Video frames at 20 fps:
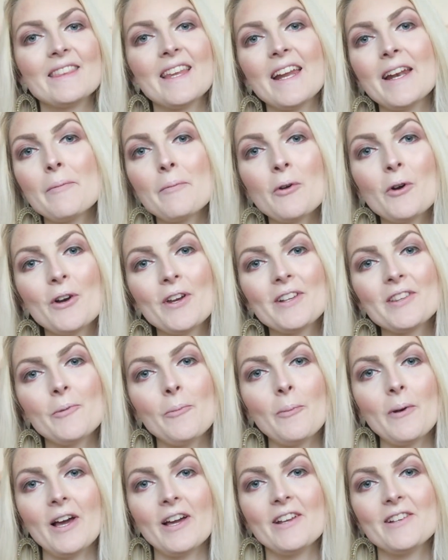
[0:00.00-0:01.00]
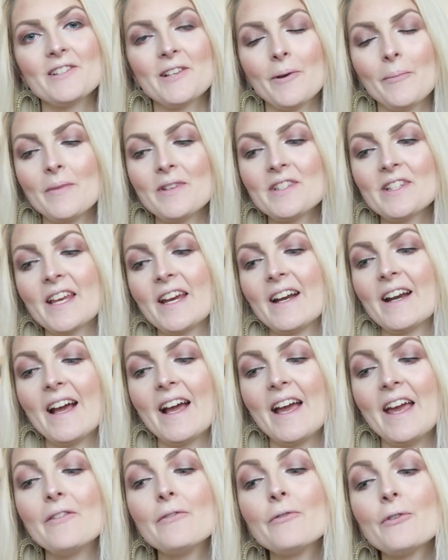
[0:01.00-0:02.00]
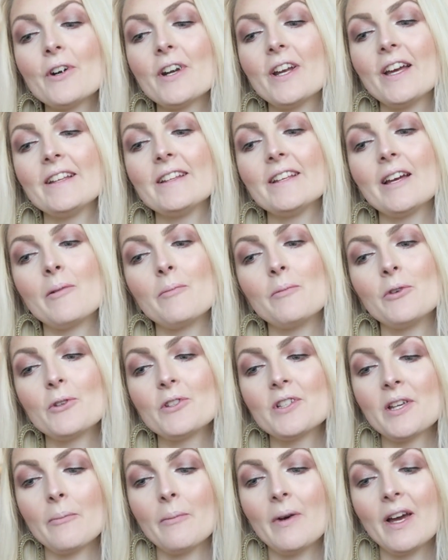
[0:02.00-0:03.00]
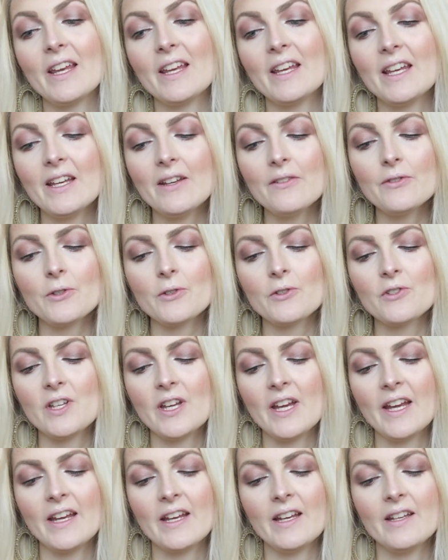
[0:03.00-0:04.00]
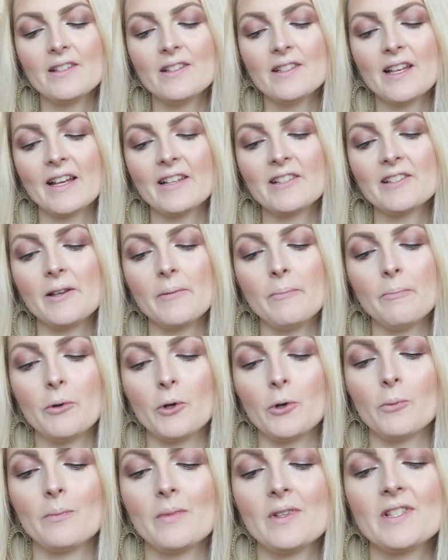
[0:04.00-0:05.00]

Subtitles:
Then I'm going to apply some mascara, and for that I'm using my Yves Rocher Sexy Pulp